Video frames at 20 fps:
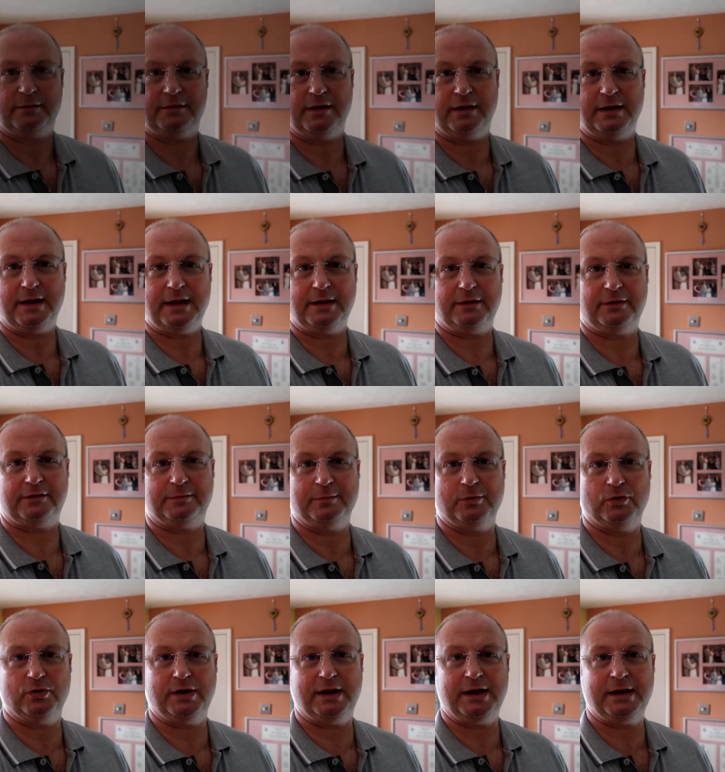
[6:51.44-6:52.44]
So now this
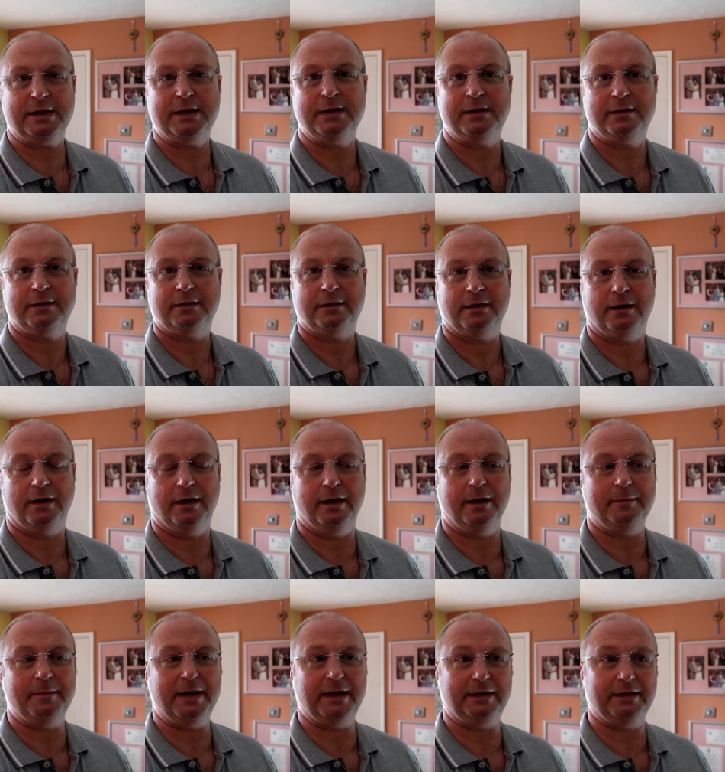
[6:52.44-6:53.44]
morning
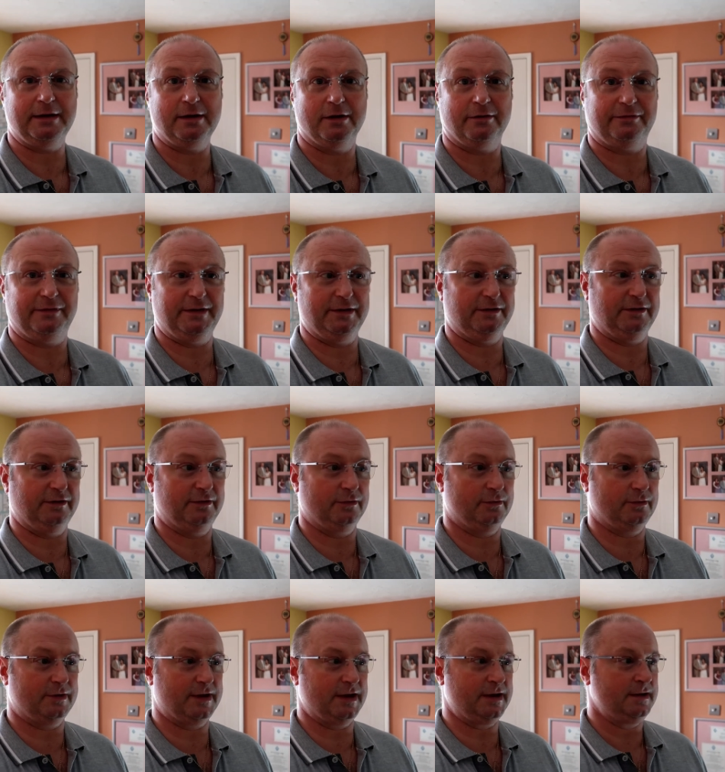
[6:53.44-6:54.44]
I'm heading off into
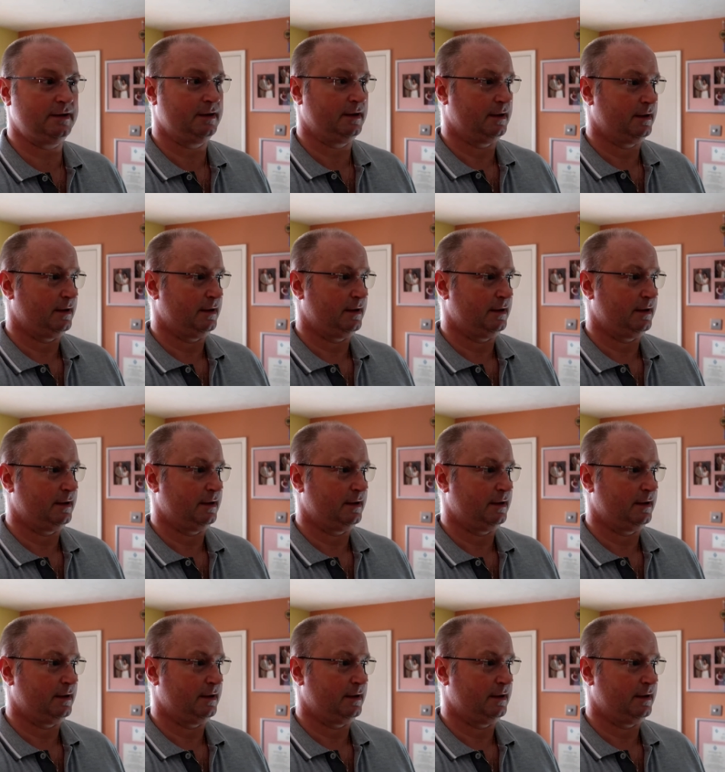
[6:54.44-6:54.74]
Dorking